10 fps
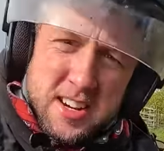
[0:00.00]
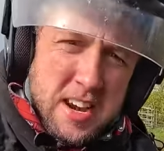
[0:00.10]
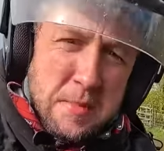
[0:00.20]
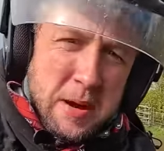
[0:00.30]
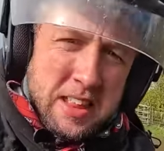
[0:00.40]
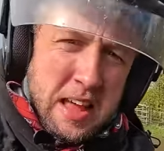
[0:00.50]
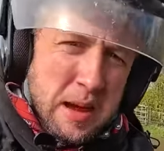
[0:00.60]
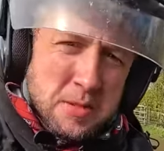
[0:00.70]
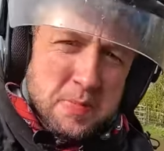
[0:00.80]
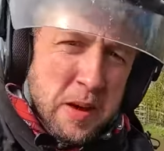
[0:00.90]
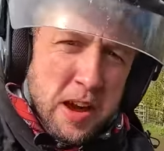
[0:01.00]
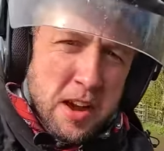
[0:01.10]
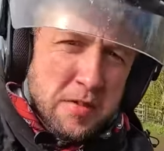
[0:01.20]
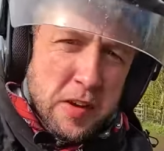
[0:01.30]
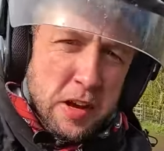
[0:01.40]
Great big lambs, but
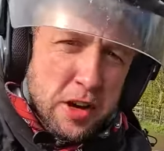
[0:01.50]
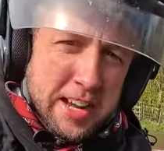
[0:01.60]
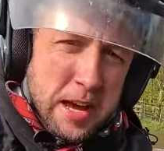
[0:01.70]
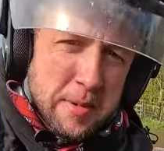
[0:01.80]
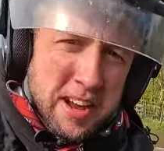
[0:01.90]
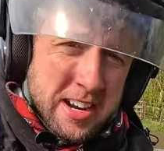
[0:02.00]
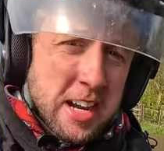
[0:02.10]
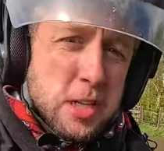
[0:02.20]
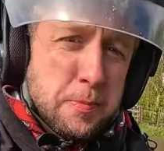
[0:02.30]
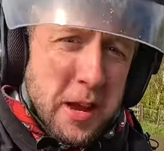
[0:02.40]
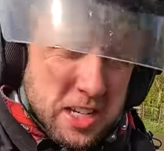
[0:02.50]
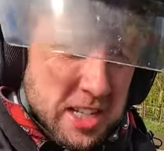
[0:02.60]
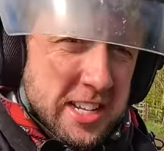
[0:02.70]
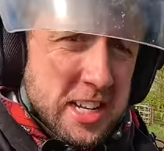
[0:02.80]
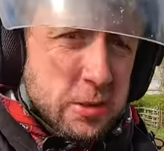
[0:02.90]
unfair on a Gimmel,
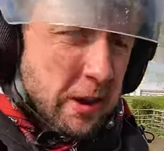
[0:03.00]
especially in this